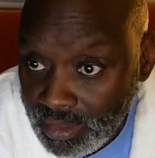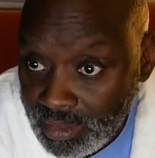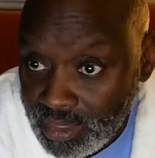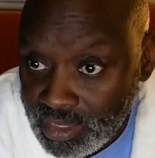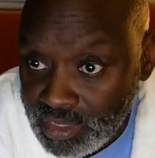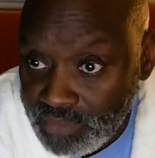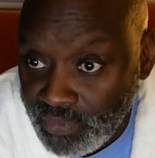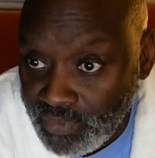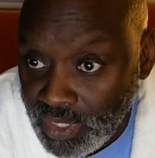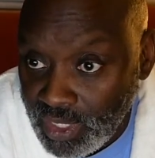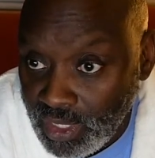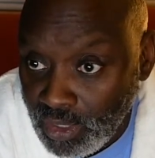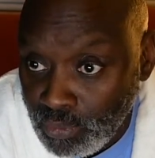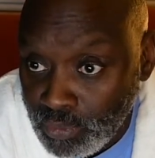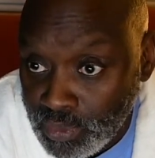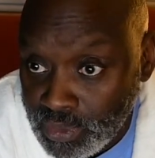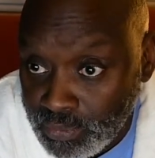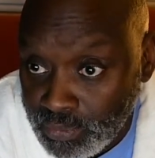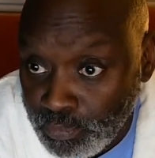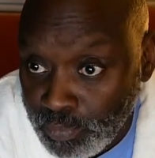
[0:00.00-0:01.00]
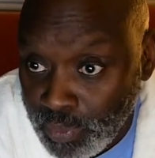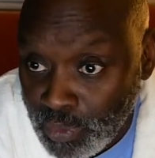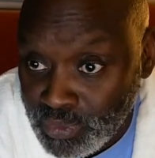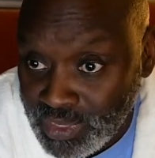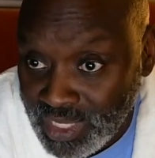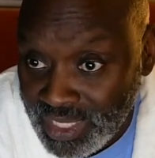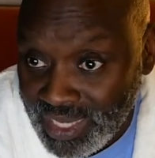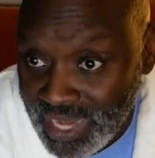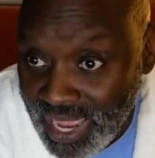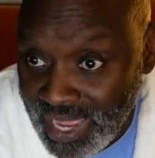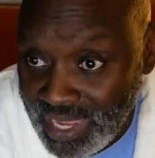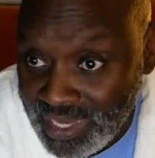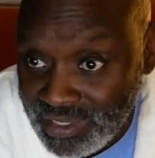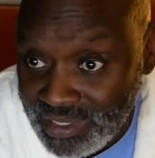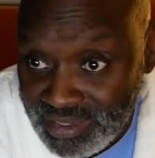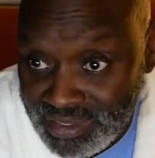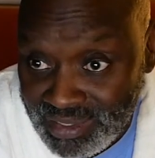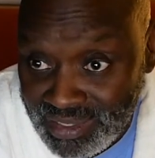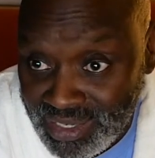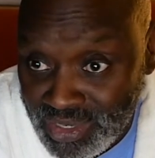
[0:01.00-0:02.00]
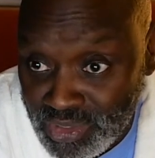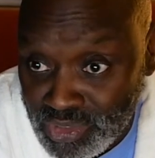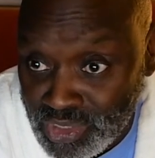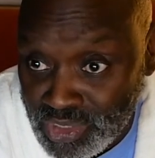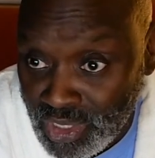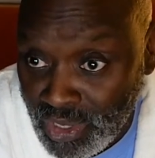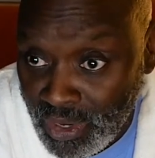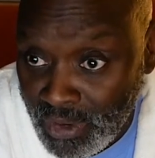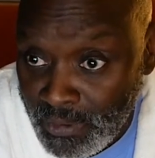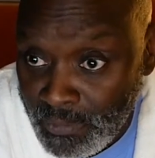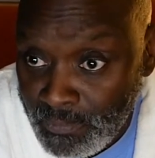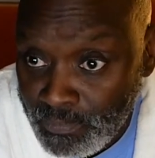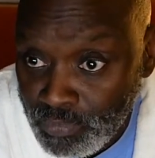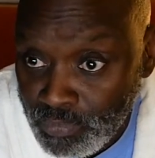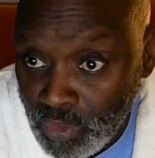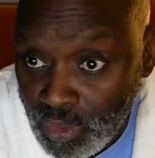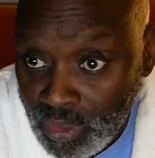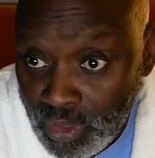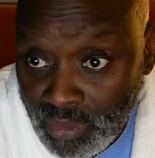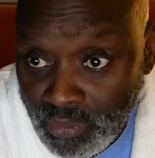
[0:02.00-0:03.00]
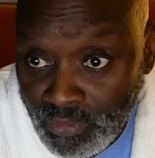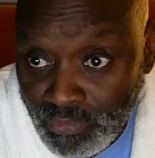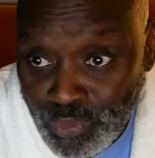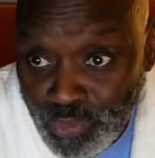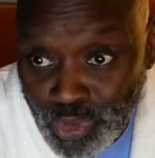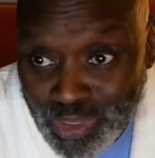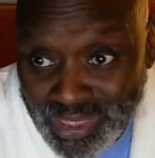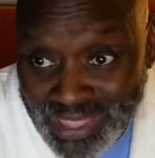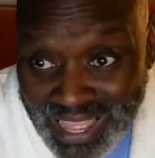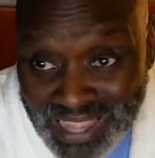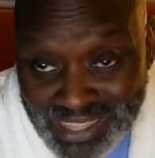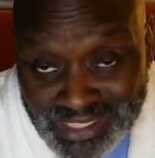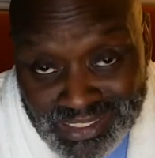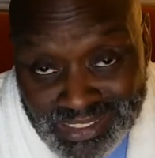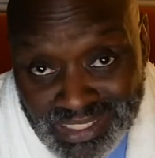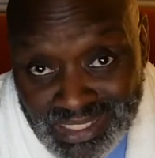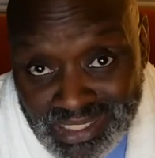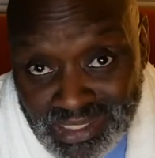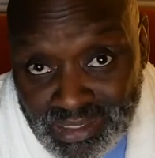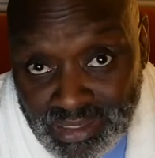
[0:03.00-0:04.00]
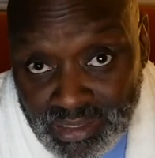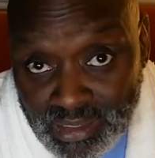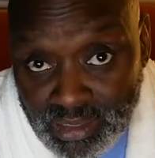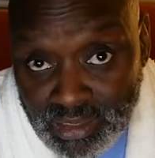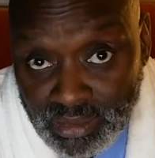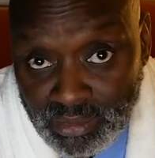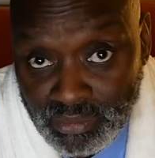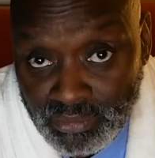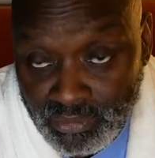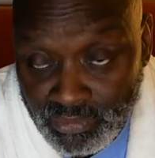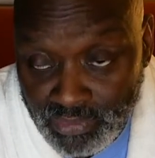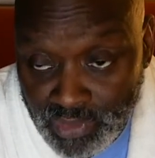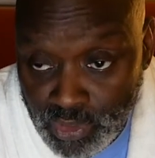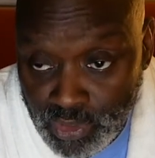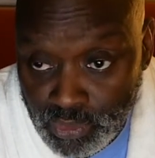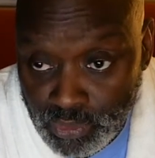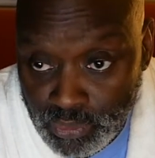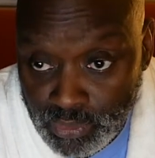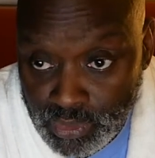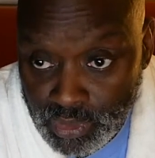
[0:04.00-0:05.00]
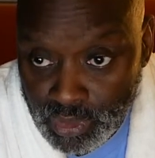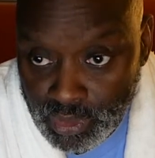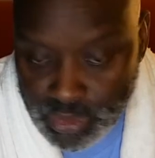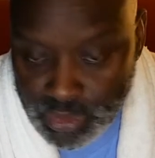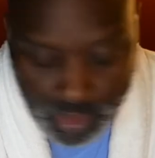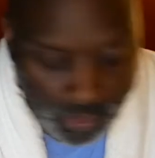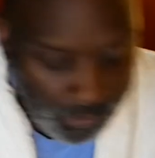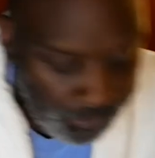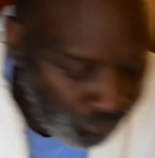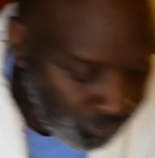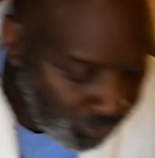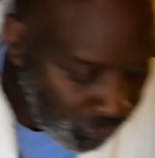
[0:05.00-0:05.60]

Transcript: This video was posted 9 years ago, 4,000 views. So,